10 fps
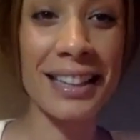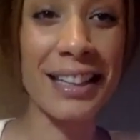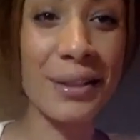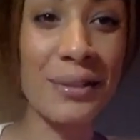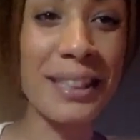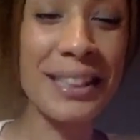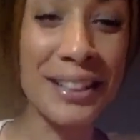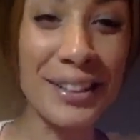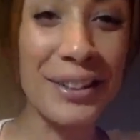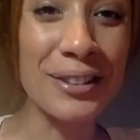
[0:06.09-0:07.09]
There we
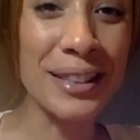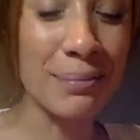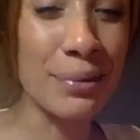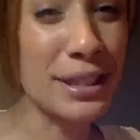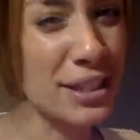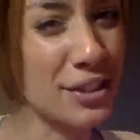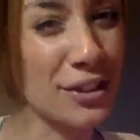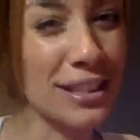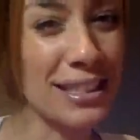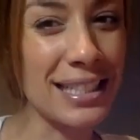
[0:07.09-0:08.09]
go. I'm pretty
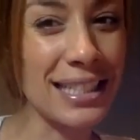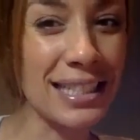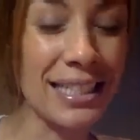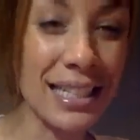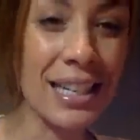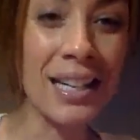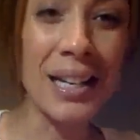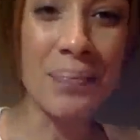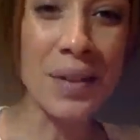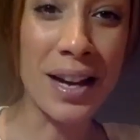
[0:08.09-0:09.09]
sure this is
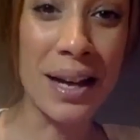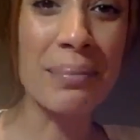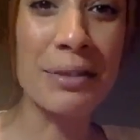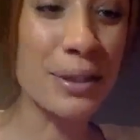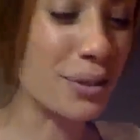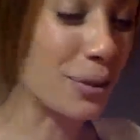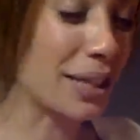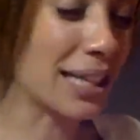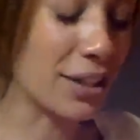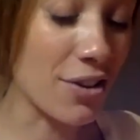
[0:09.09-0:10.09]
me
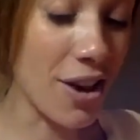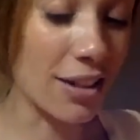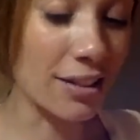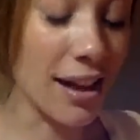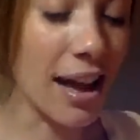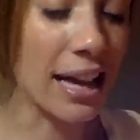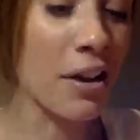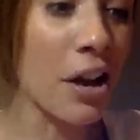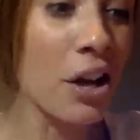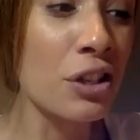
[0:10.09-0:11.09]
recording and not
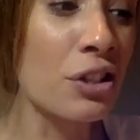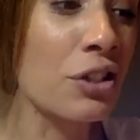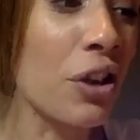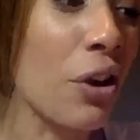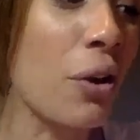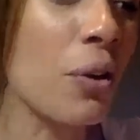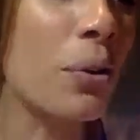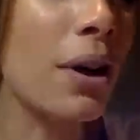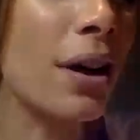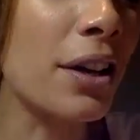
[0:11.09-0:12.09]
live.
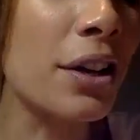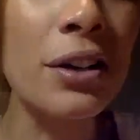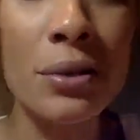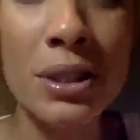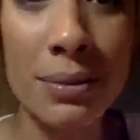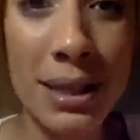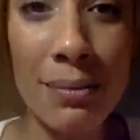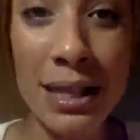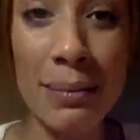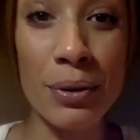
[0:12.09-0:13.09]
So,
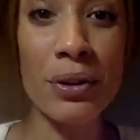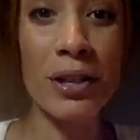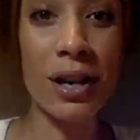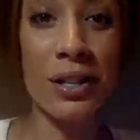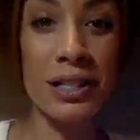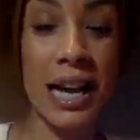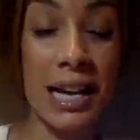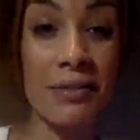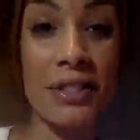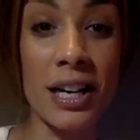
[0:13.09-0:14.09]
sometimes I pull the cards
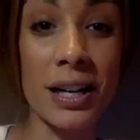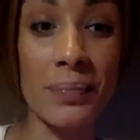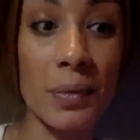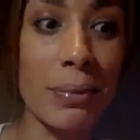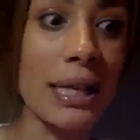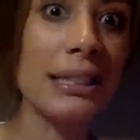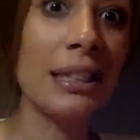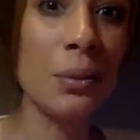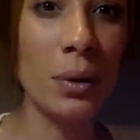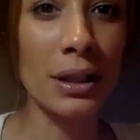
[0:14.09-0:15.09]
ahead of time, but I
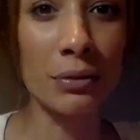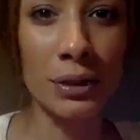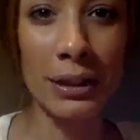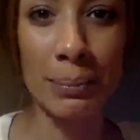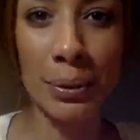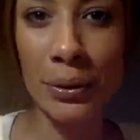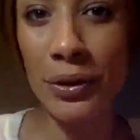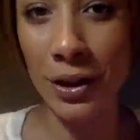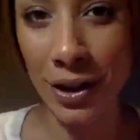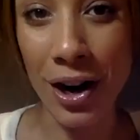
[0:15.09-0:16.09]
didn't want to really pull
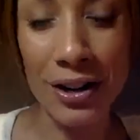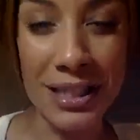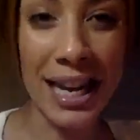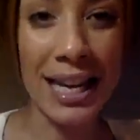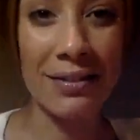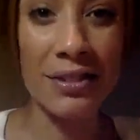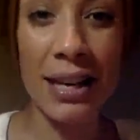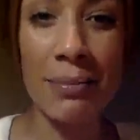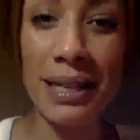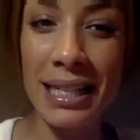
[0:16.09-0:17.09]
the cards ahead of
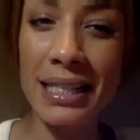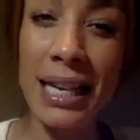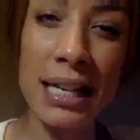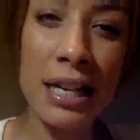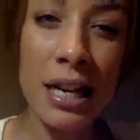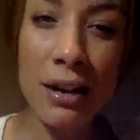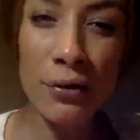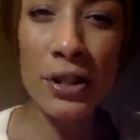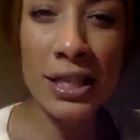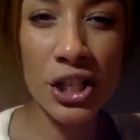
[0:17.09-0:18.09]
time. But I said,
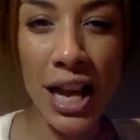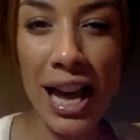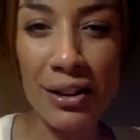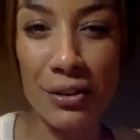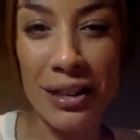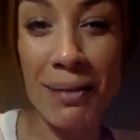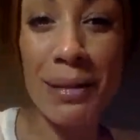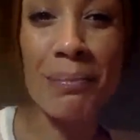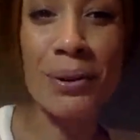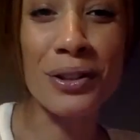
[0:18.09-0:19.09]
for the shadow, let
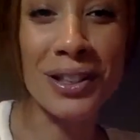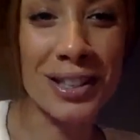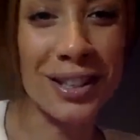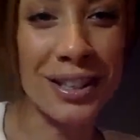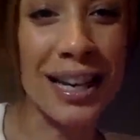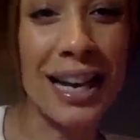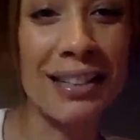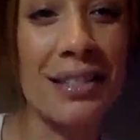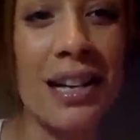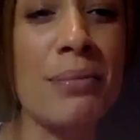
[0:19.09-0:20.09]
me pull the card
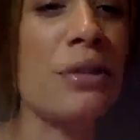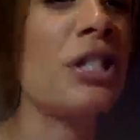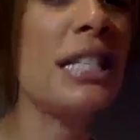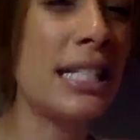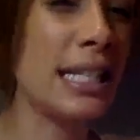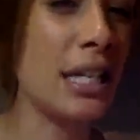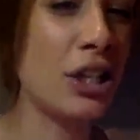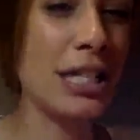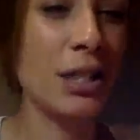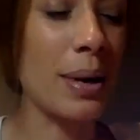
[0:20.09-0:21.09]
ahead of time and just see,
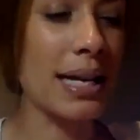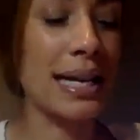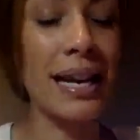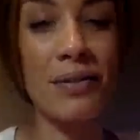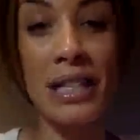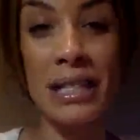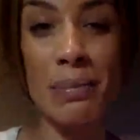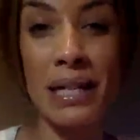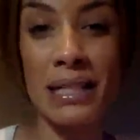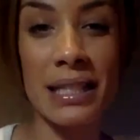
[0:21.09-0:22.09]
just so I can have this
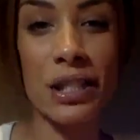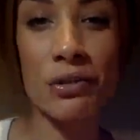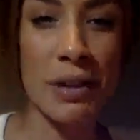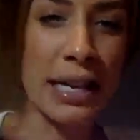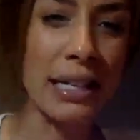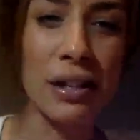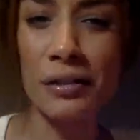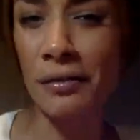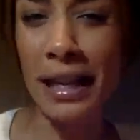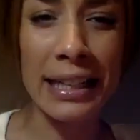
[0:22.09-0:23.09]
message ready
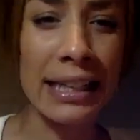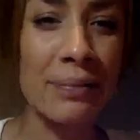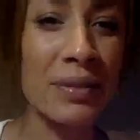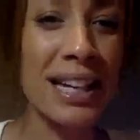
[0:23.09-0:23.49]
already.